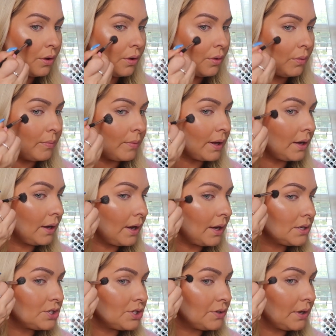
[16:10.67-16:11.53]
Oh my
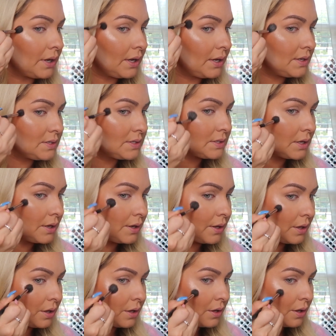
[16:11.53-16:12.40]
gosh, you guys.
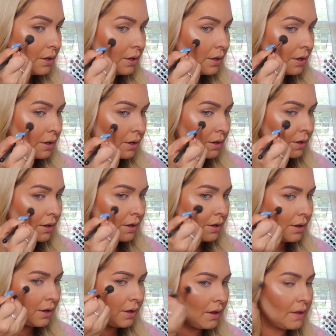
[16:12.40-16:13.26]

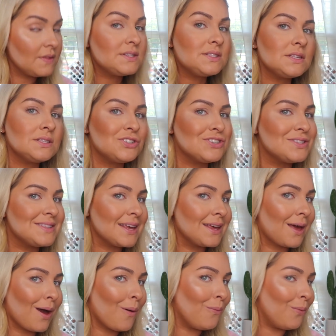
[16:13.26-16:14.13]
This is just
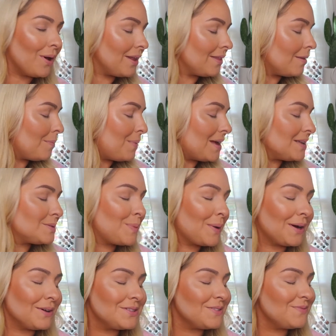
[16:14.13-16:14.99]
like one of the
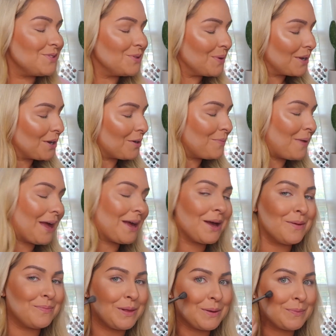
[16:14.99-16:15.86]
best parts of doing your
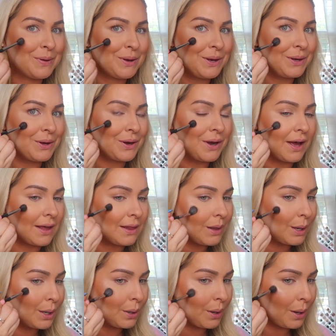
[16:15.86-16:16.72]
makeup, like putting your
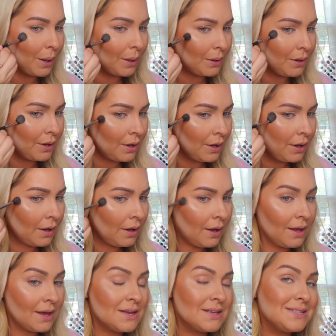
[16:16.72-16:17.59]
highlight on.
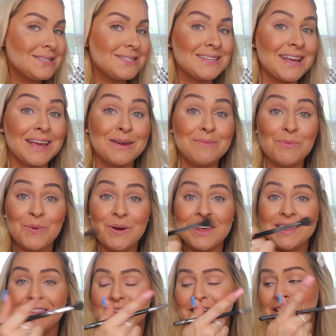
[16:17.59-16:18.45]
Same
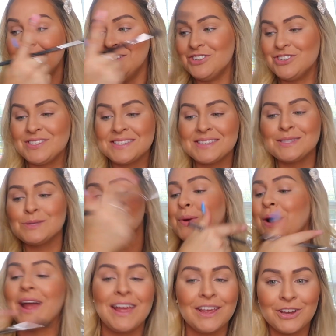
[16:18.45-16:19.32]
with just
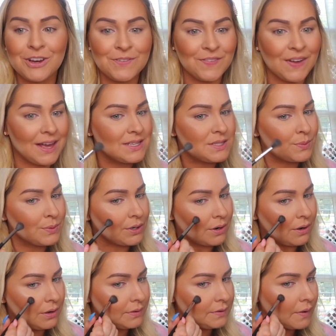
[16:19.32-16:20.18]
spraying your face when
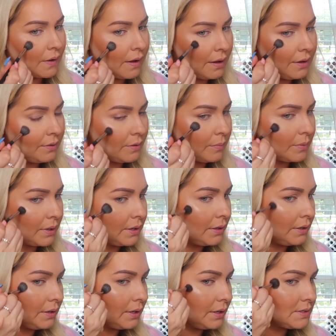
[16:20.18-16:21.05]
you're all done. Oh my
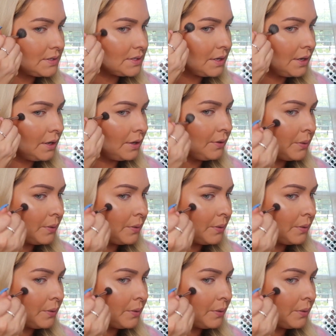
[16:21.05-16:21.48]
goodness.